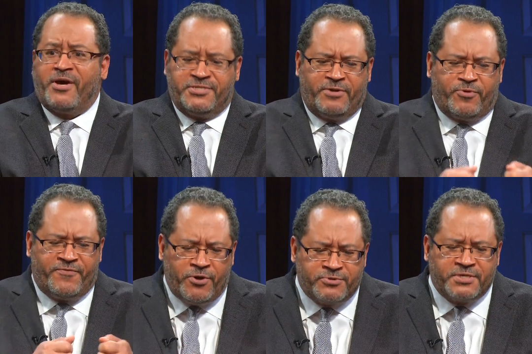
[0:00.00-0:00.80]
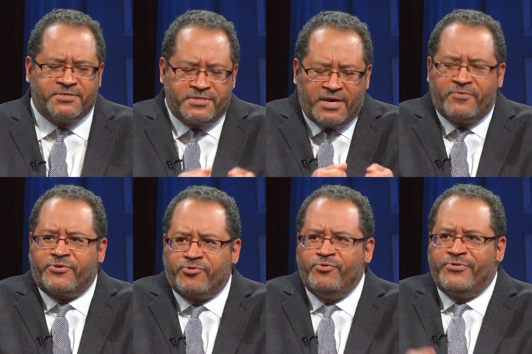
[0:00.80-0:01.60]
because it refuses to
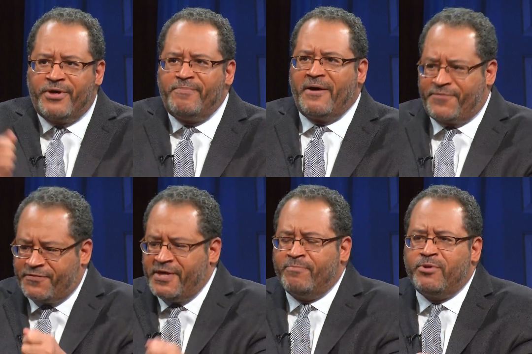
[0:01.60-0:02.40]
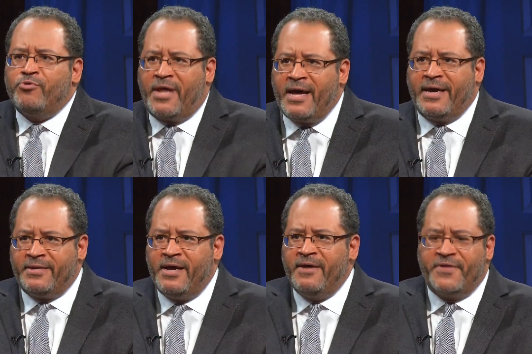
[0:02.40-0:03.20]
tell the truth about the thin blue
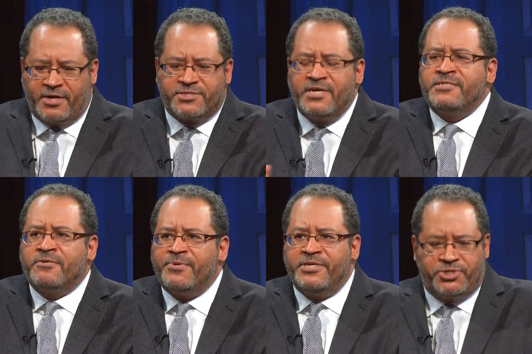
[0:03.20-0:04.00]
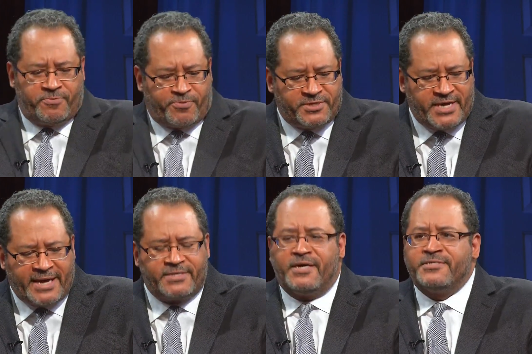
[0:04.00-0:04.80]
line that ostensibly should
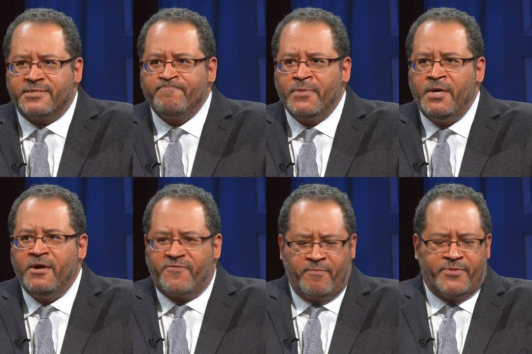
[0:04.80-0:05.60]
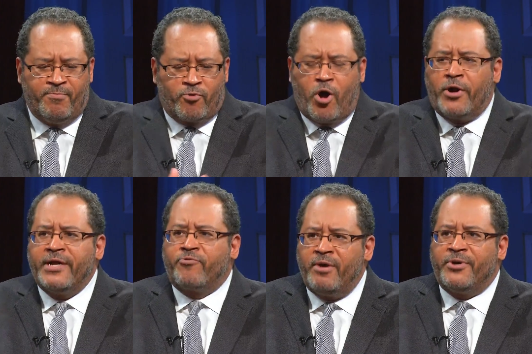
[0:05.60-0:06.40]
protect us from the
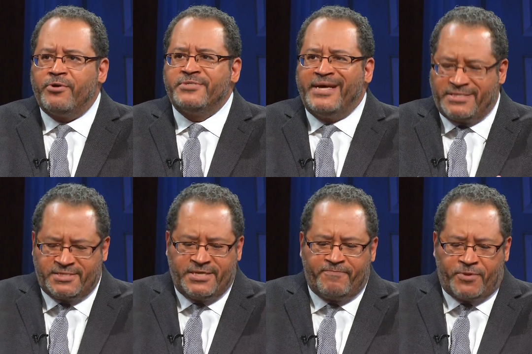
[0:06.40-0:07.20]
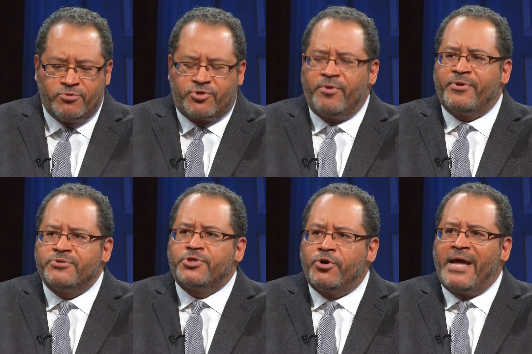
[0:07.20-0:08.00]
marauding criminals, except those
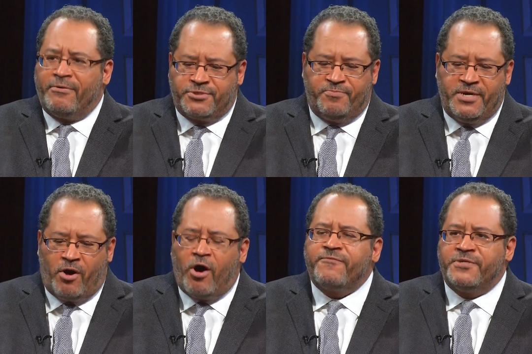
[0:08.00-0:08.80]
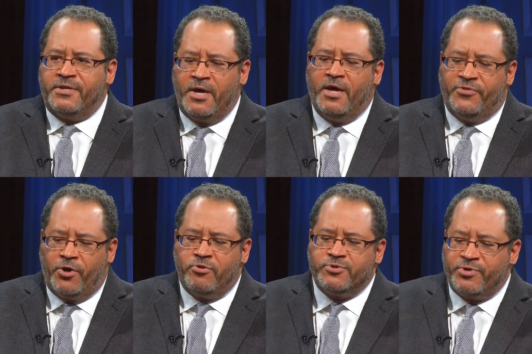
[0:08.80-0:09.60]
criminals turn out to be often
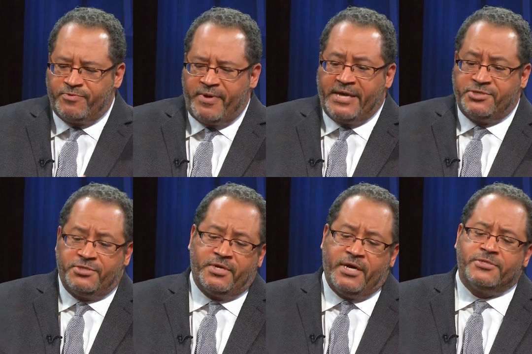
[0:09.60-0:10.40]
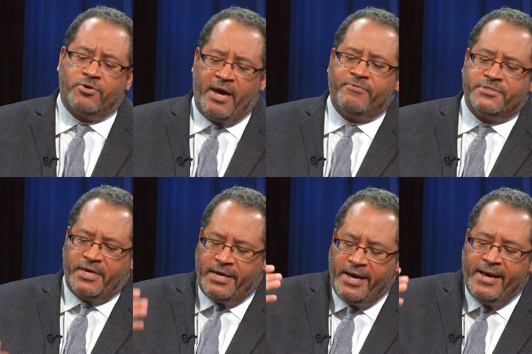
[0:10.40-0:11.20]
those with badges and guns. So I would
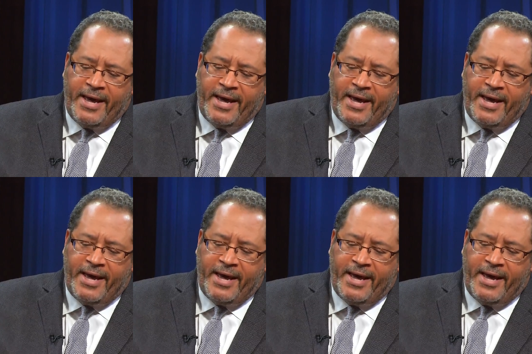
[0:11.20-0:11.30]
say,